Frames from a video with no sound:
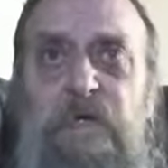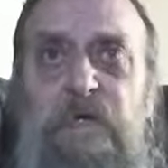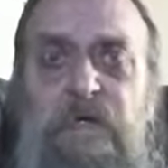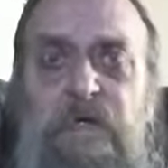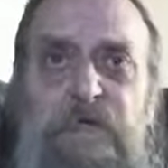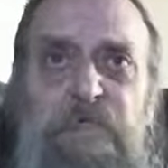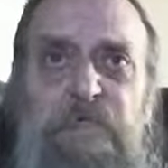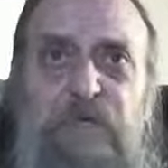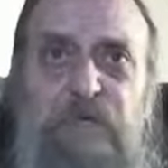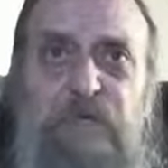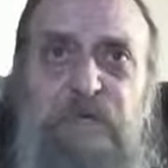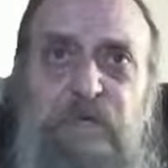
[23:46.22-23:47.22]
these
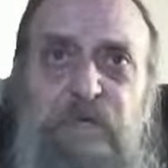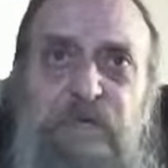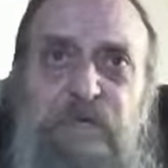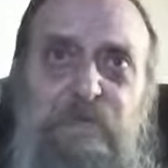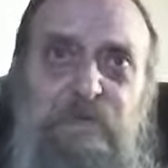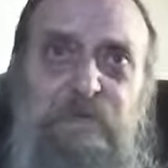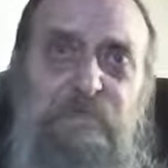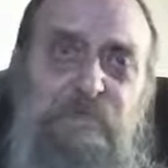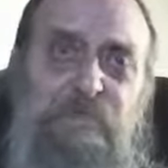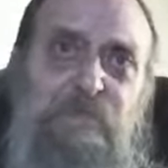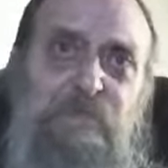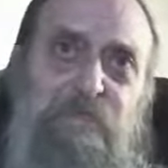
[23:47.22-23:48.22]
people
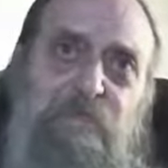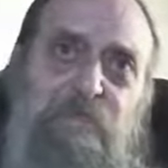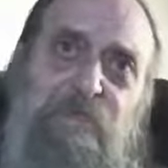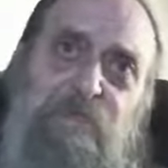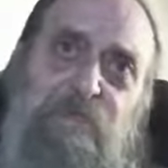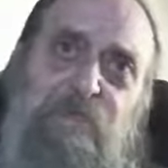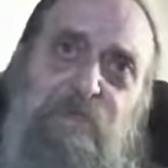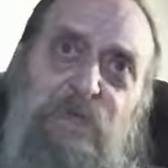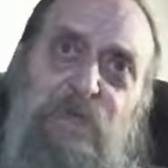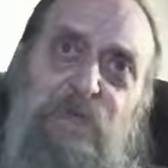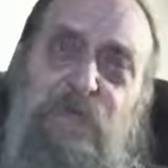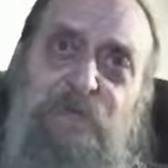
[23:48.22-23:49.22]

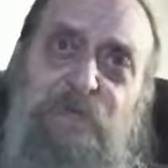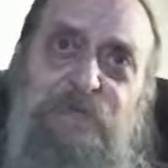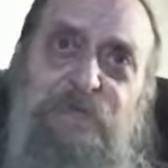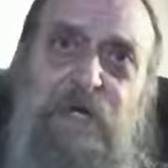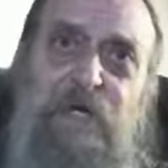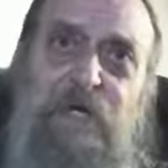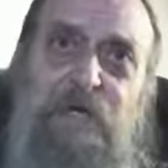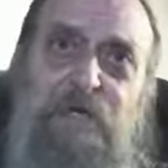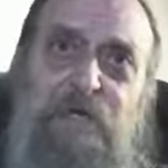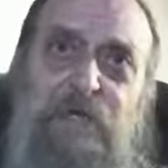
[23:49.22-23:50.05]
were left out.